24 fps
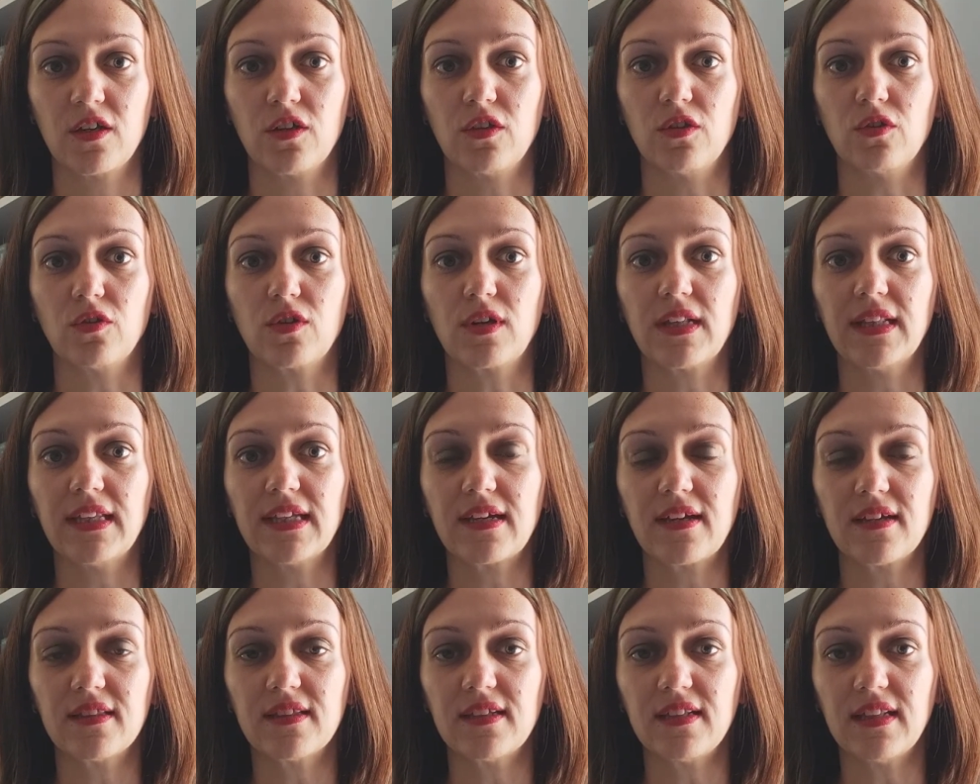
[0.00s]
You
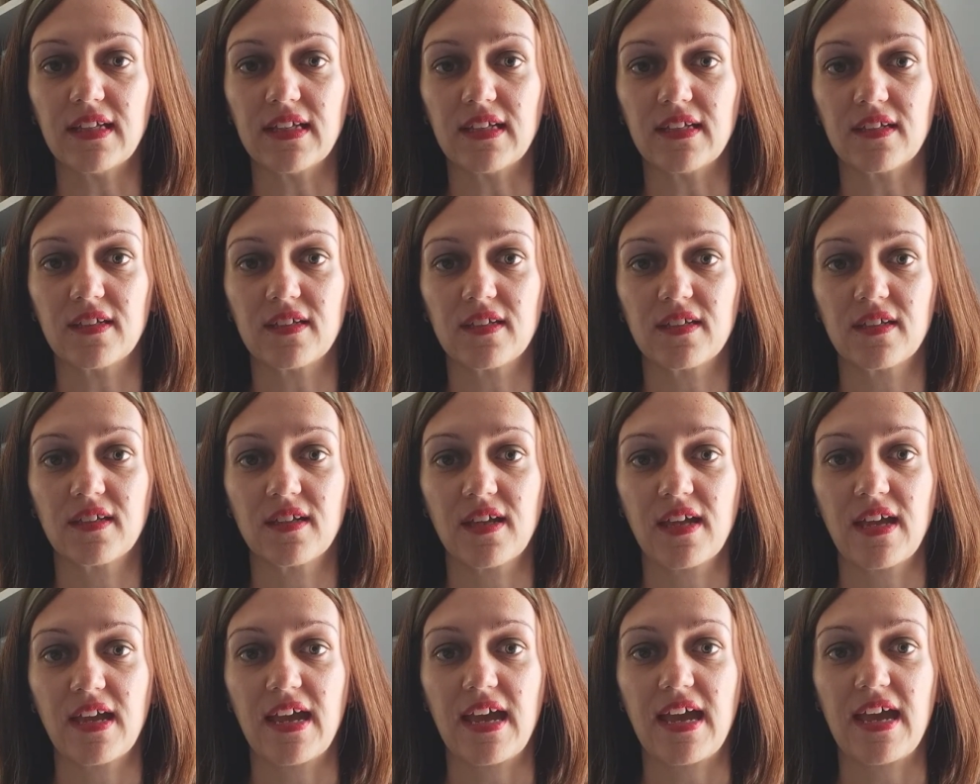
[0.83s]
click on the link
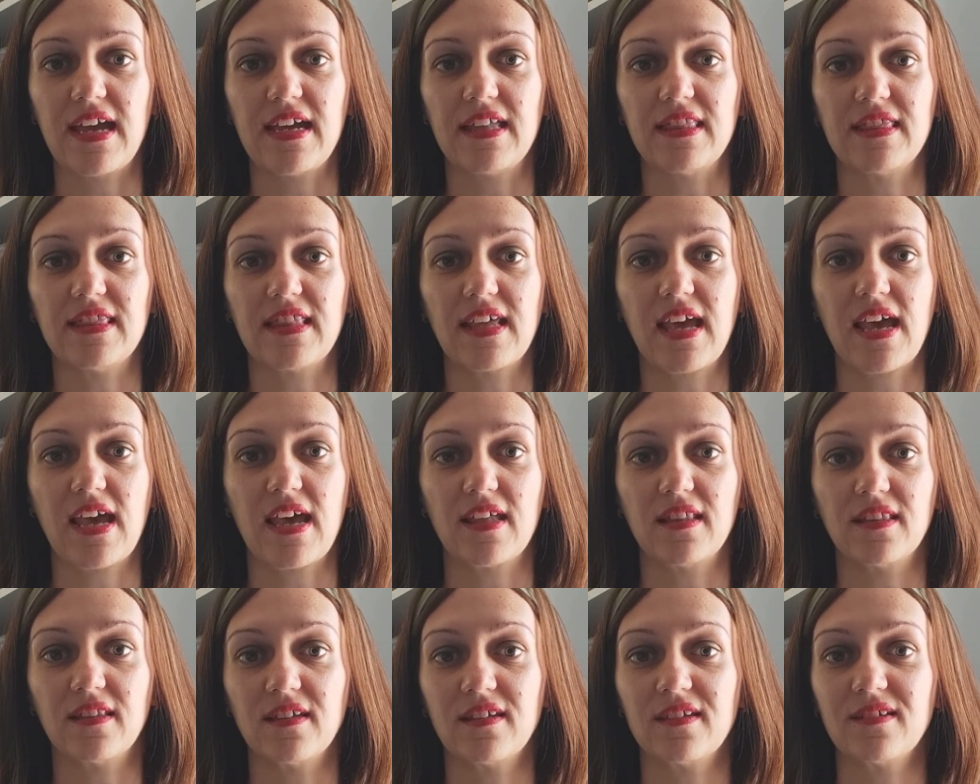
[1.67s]
and
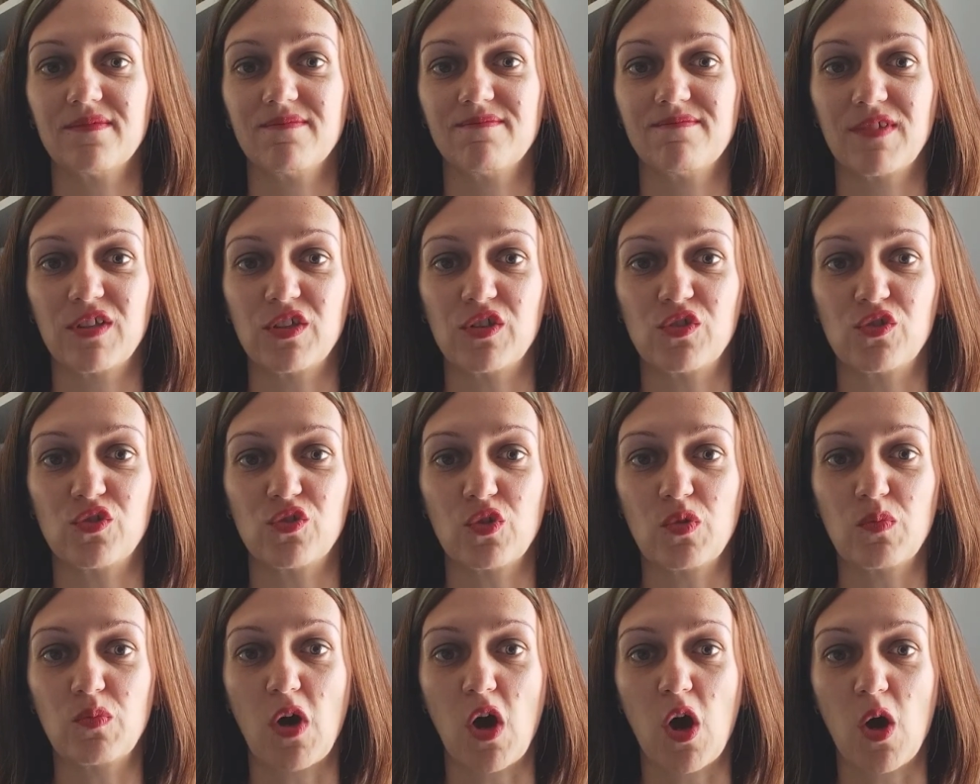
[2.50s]
then
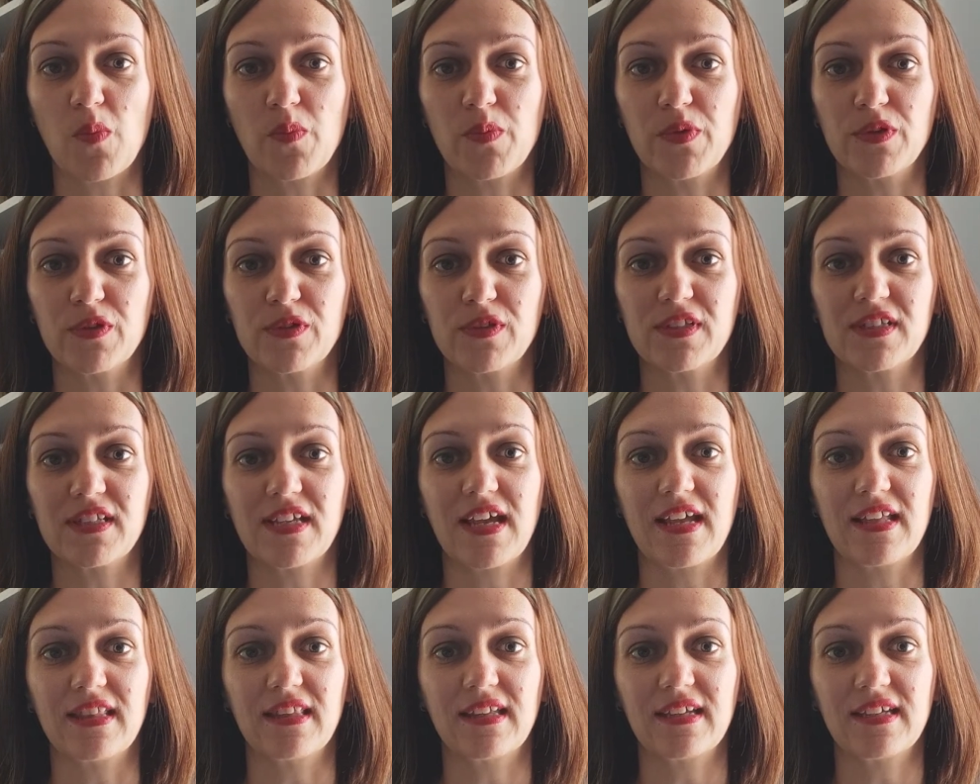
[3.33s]
Zoom opens
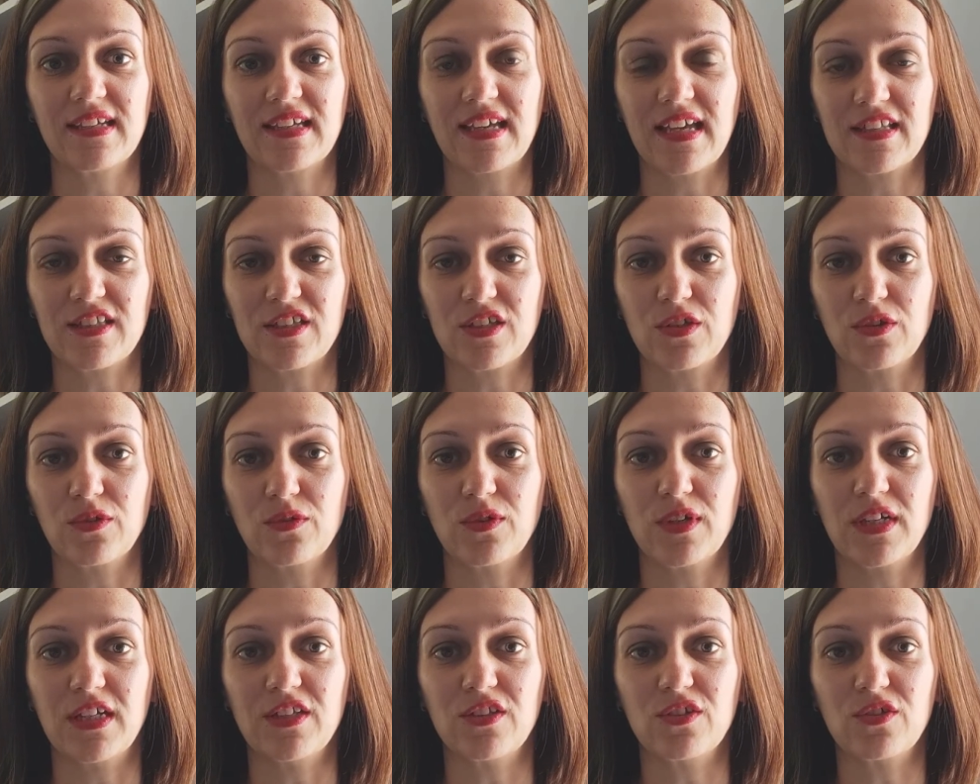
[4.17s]
and gets you
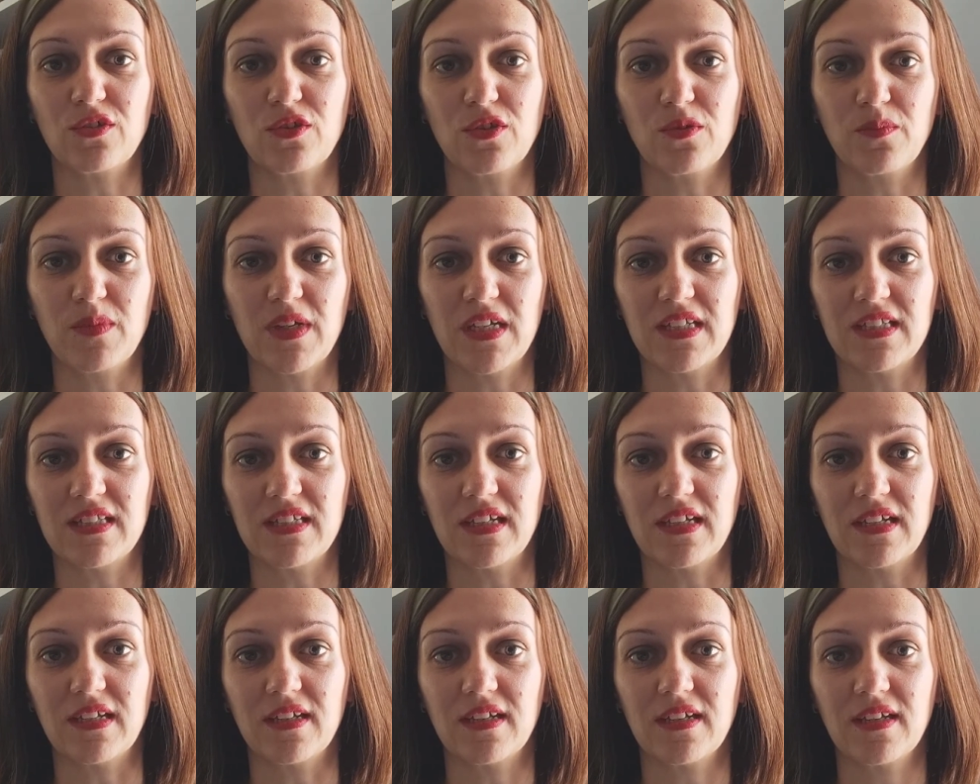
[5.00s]
into the
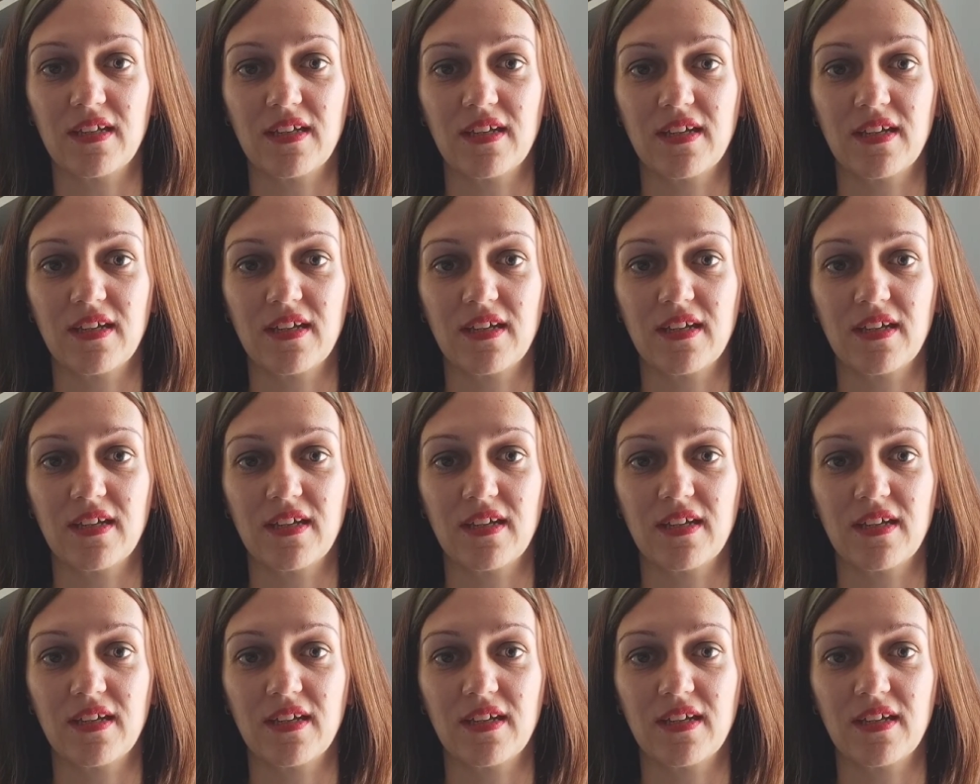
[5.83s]
meeting.